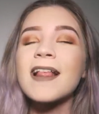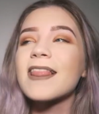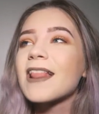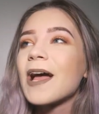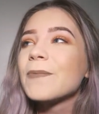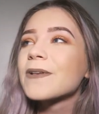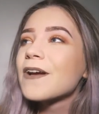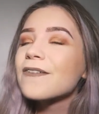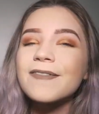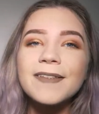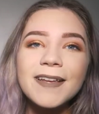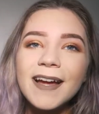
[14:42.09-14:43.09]
Let me know
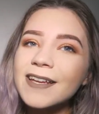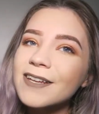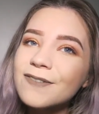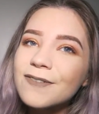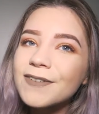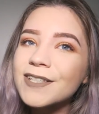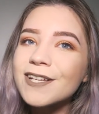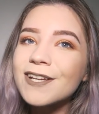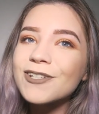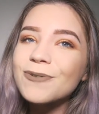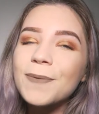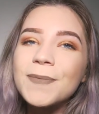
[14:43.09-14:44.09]
if there's any other
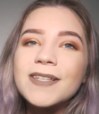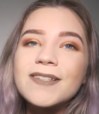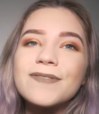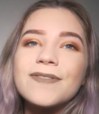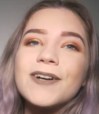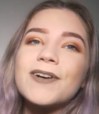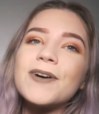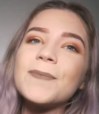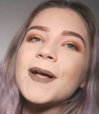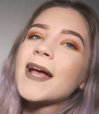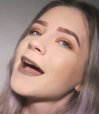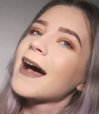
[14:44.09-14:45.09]
videos you want me to film.